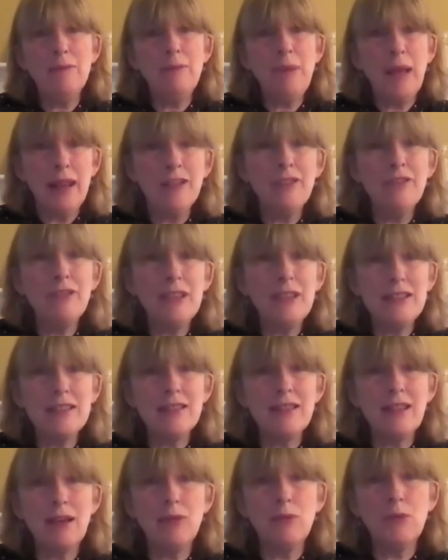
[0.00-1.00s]

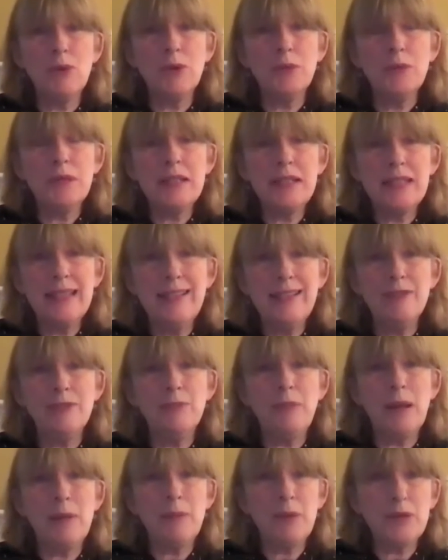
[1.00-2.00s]
benefits that were received
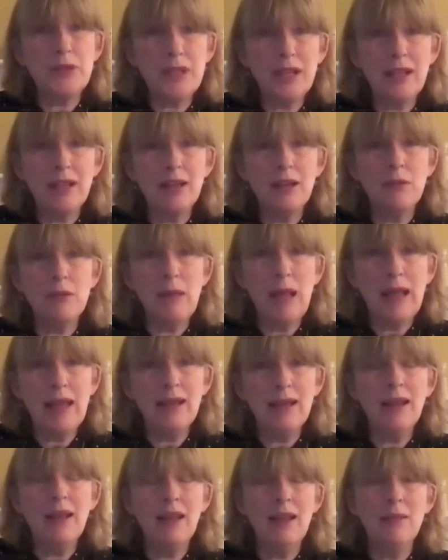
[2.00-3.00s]
by particular
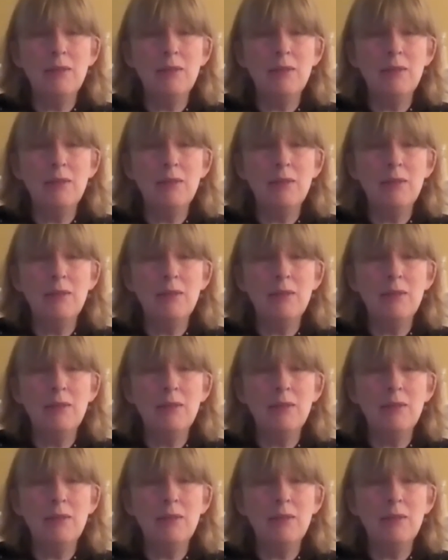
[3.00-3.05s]
men